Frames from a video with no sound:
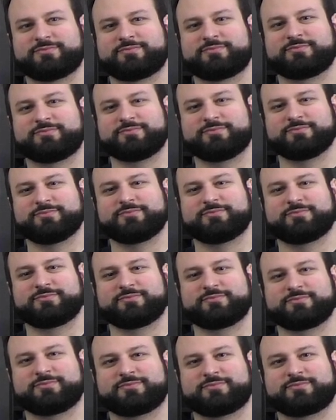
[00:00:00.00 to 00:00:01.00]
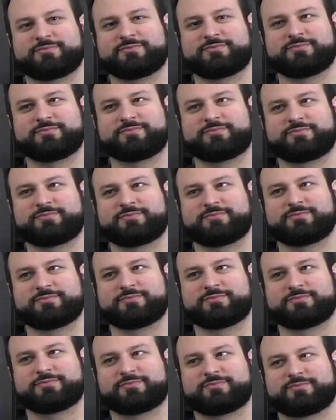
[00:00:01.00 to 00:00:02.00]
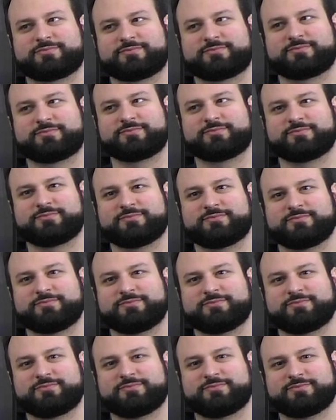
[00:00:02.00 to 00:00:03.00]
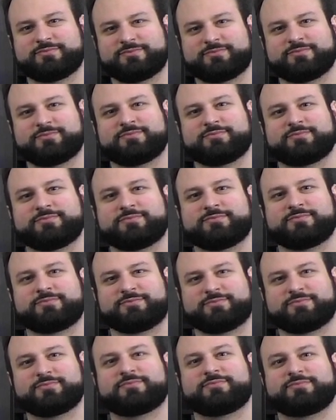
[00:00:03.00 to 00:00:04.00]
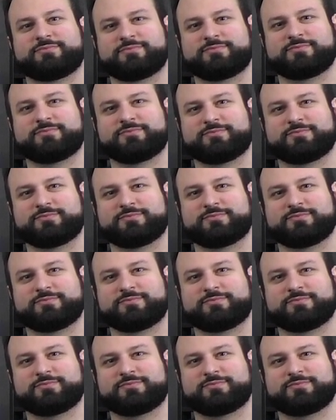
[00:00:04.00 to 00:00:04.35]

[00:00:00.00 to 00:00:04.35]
[no speech]